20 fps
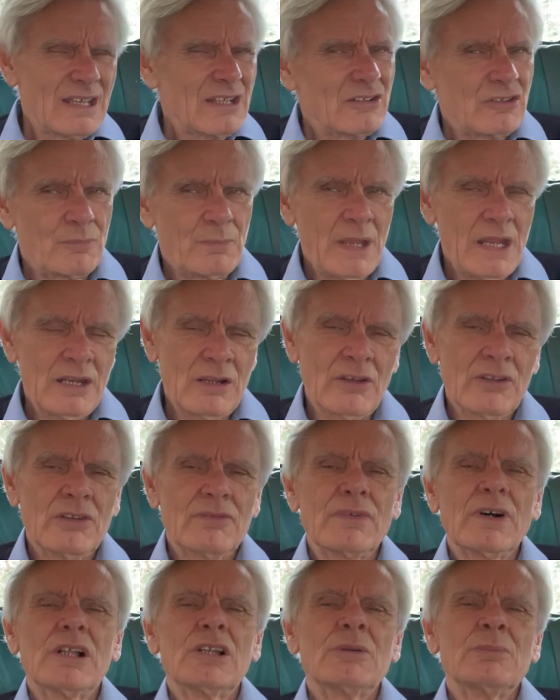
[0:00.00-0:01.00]
depending on the
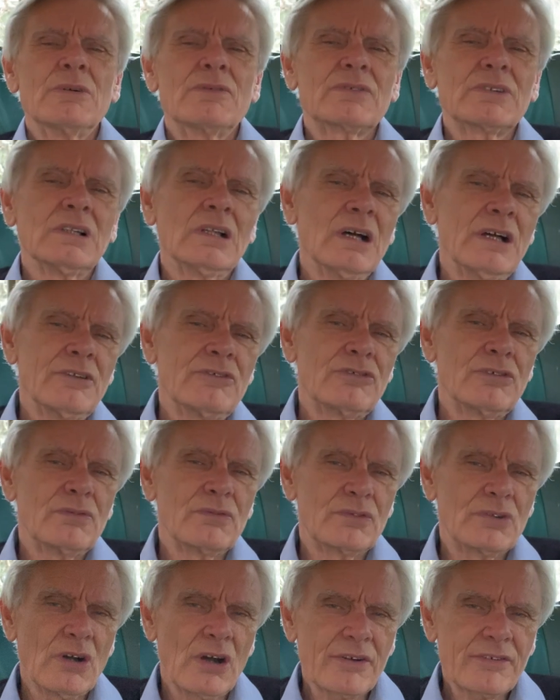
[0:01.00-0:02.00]
volume of clients
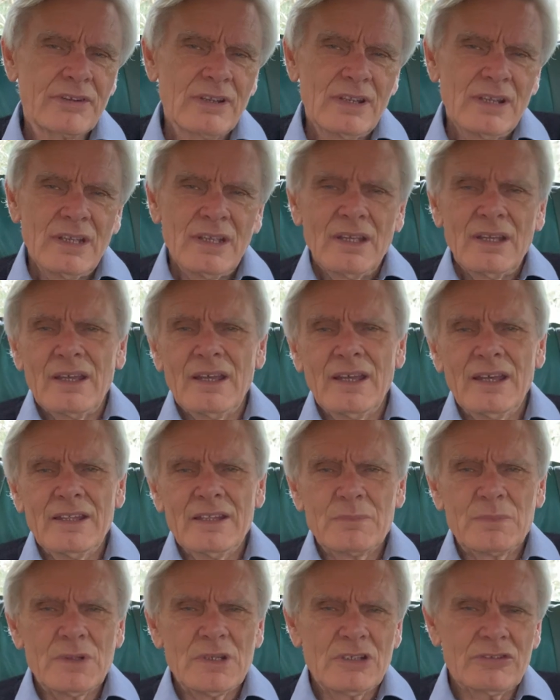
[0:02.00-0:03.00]
you've got and
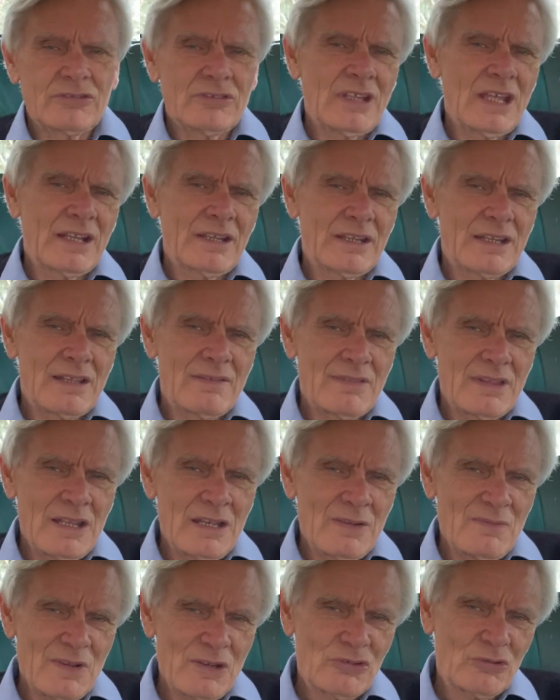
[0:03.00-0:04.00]
the personality of the
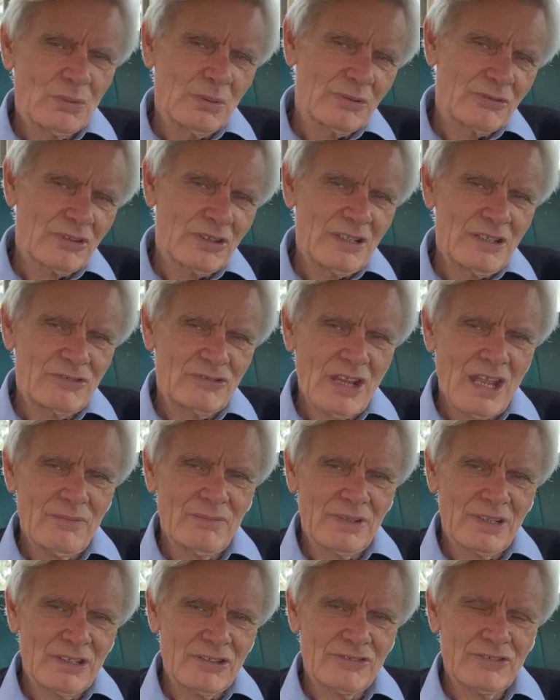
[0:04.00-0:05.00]
individuals at each
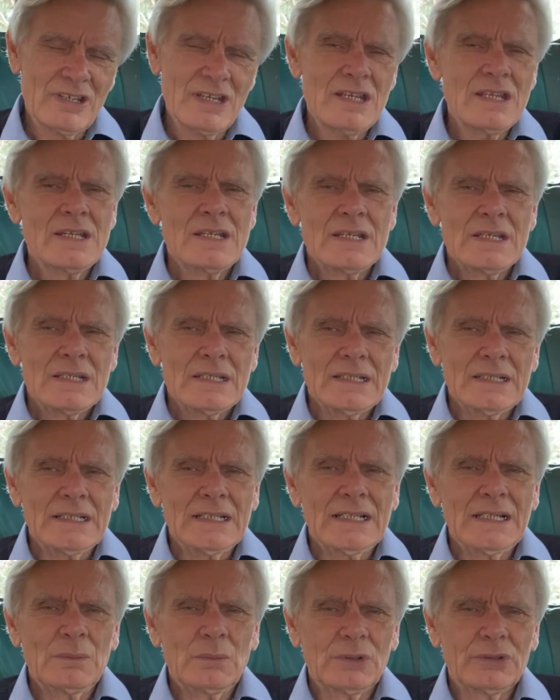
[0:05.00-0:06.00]
advocacy
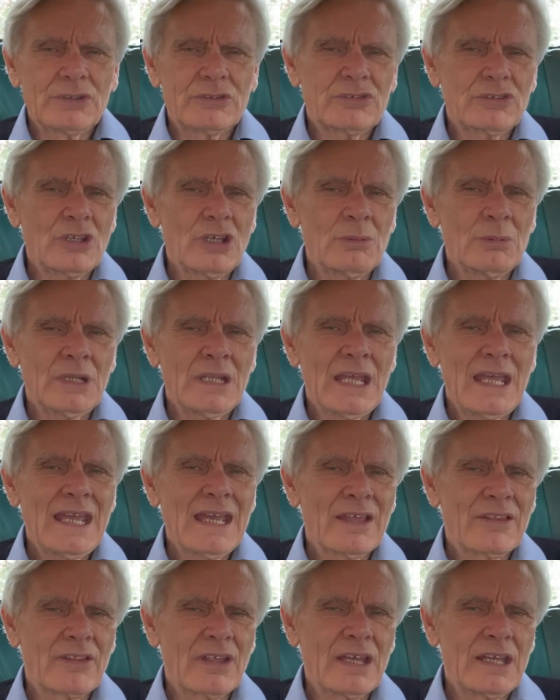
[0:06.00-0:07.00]
will determine
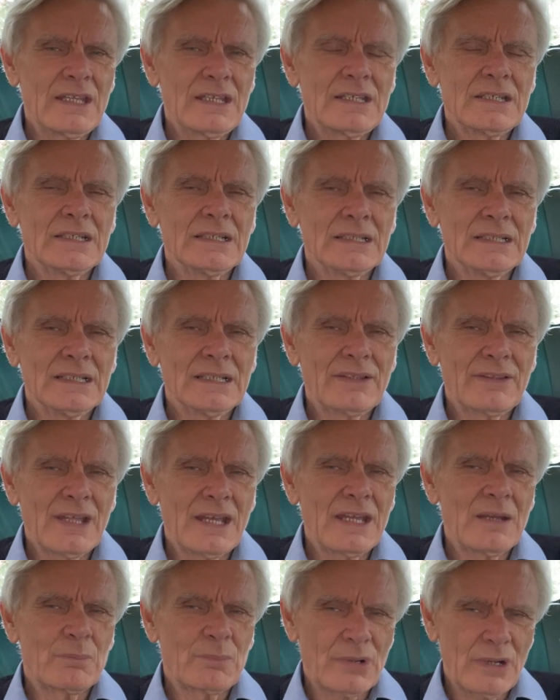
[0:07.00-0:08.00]
how
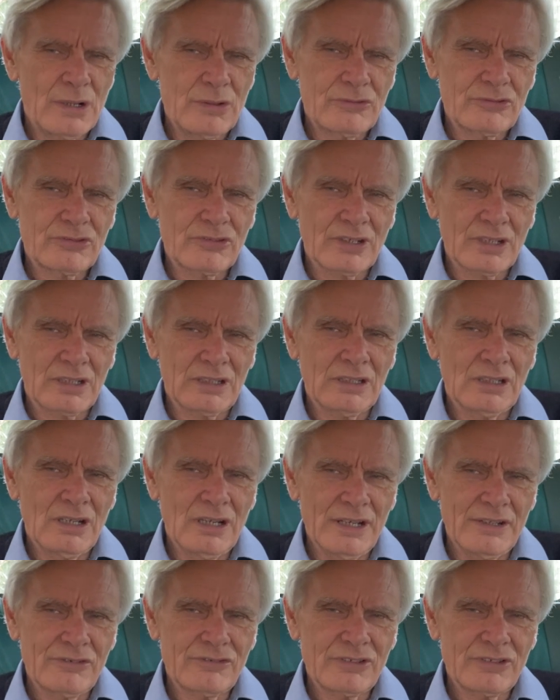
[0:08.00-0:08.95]
they approach a client.